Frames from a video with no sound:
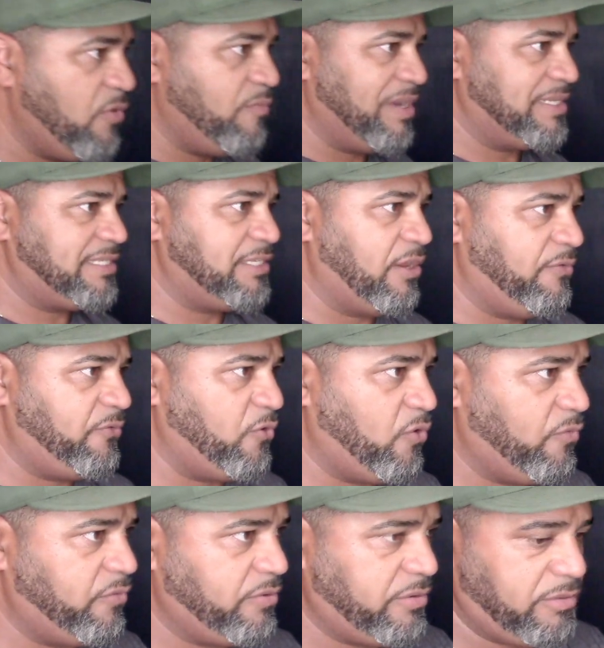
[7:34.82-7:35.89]
move myself
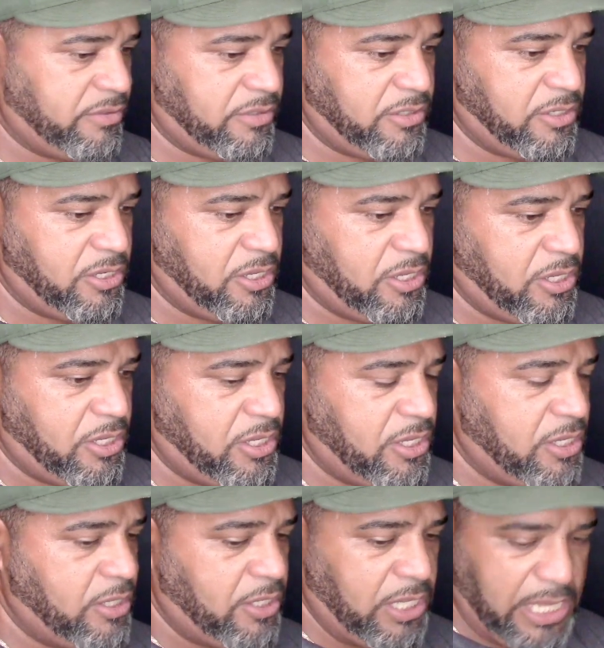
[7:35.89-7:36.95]
over,
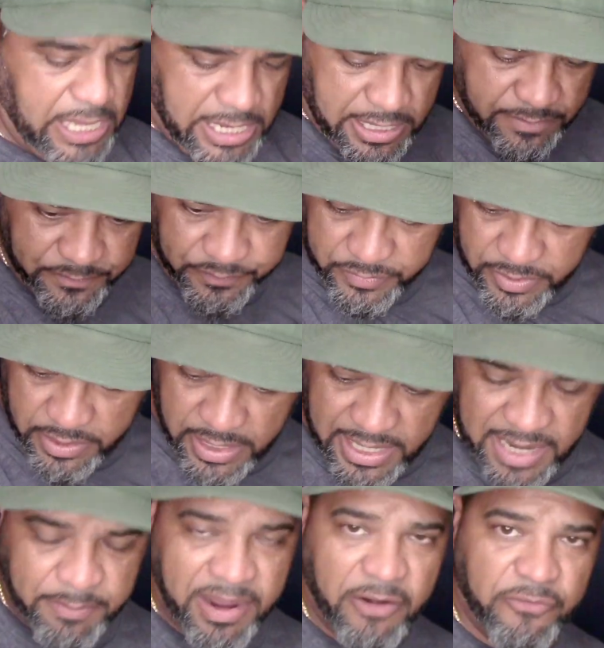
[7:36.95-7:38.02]
and I
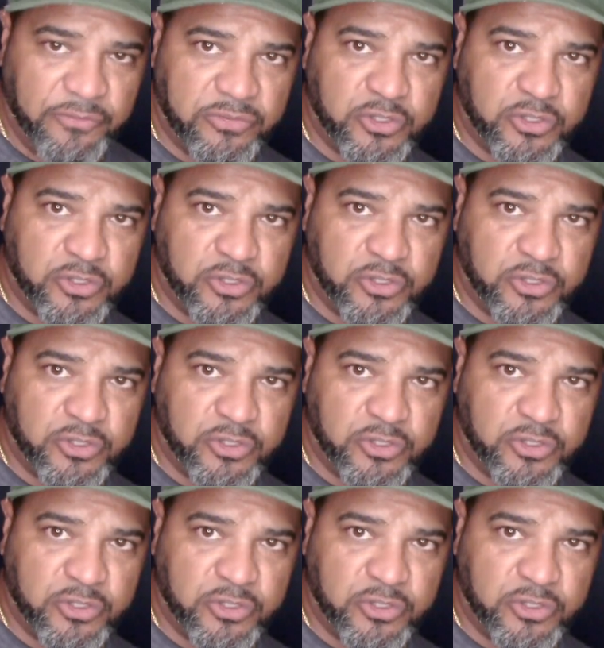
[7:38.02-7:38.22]
got my